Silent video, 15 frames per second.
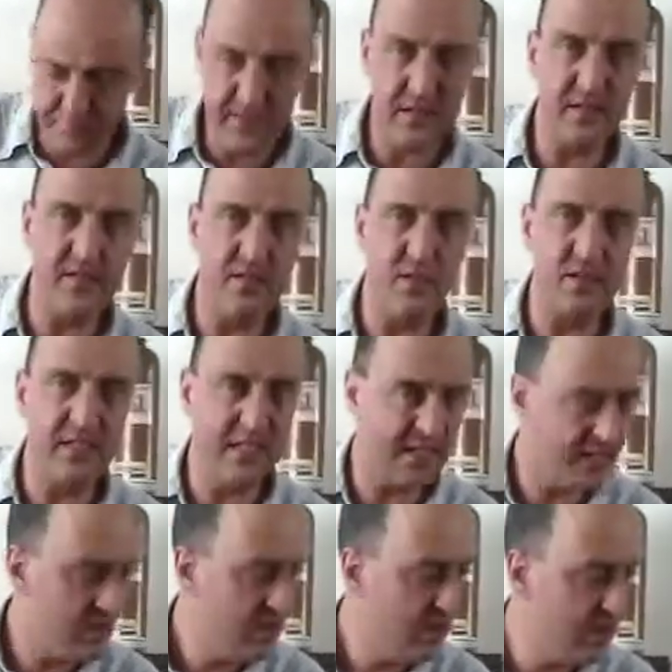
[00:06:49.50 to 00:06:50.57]
pick don't
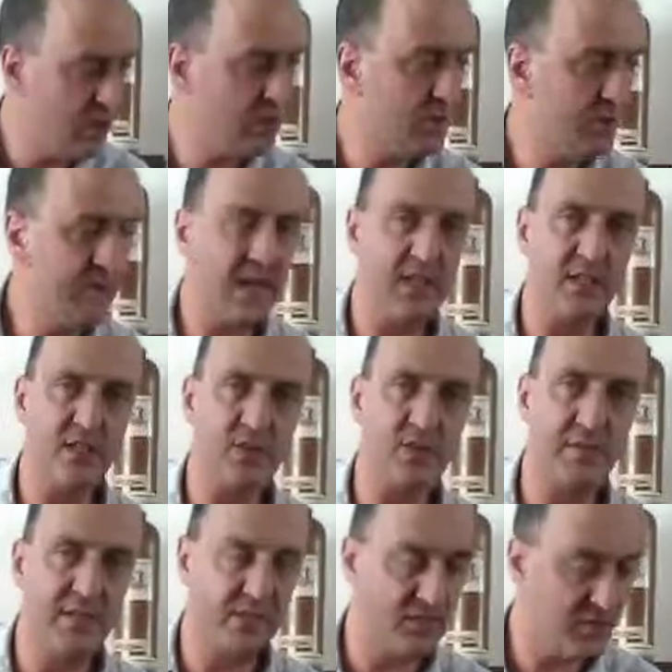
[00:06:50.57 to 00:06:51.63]
get hooked behind the
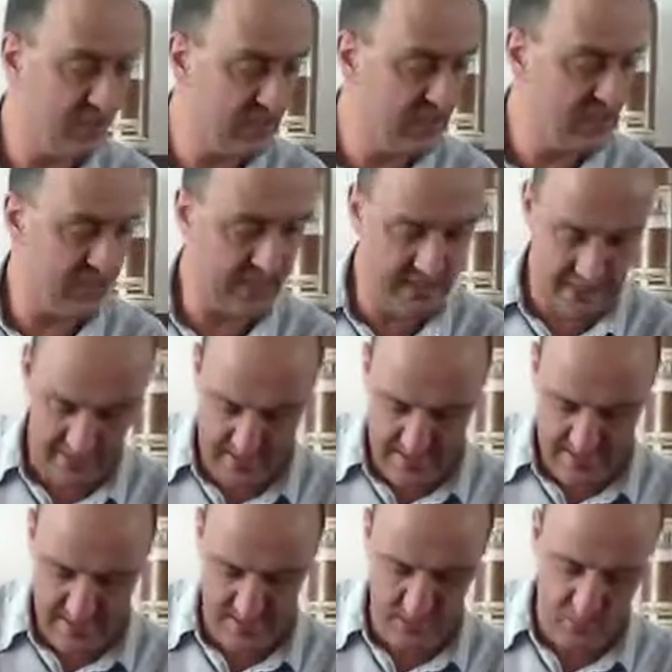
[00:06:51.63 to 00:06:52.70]
strings as easily
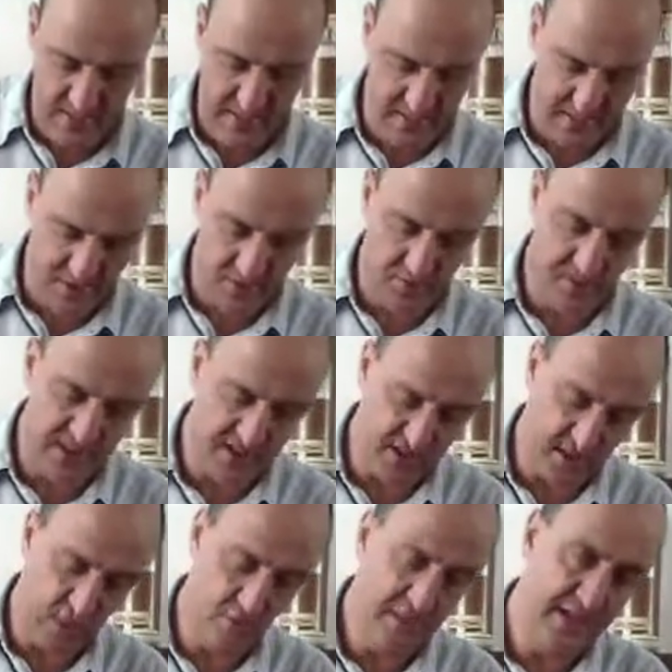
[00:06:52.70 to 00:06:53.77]
as when the strings
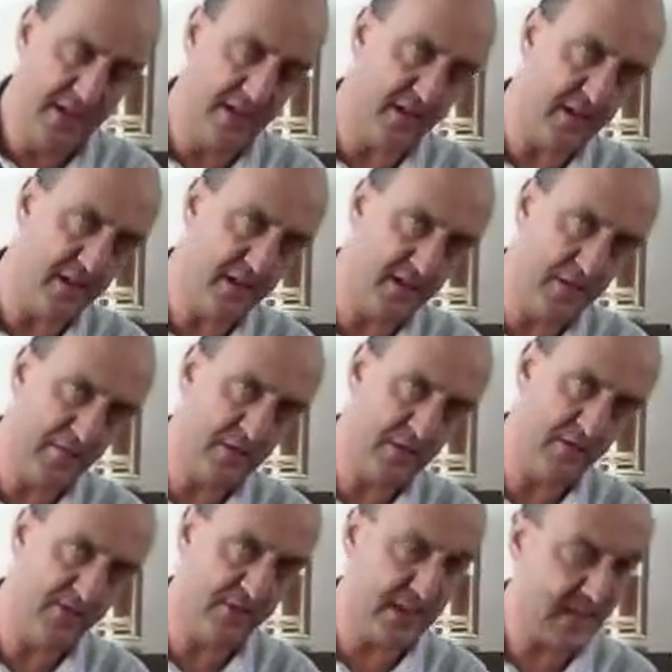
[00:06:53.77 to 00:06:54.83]
are really in a
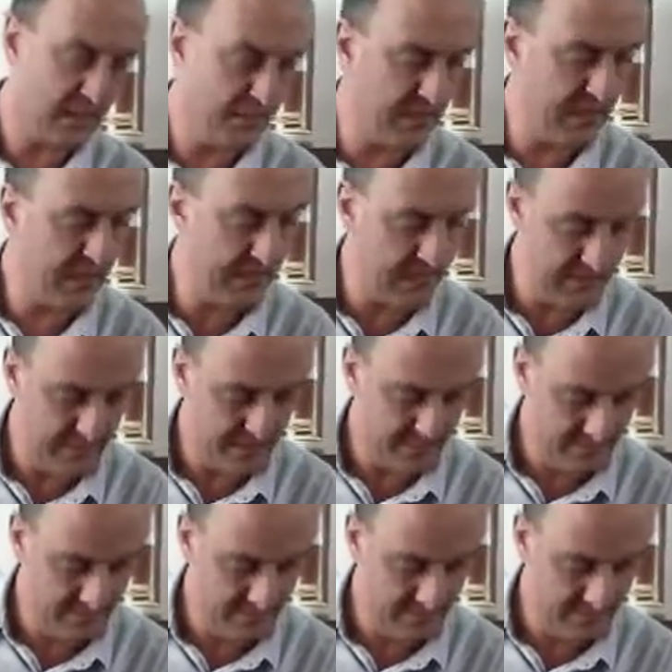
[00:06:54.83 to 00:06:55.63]
flat plane.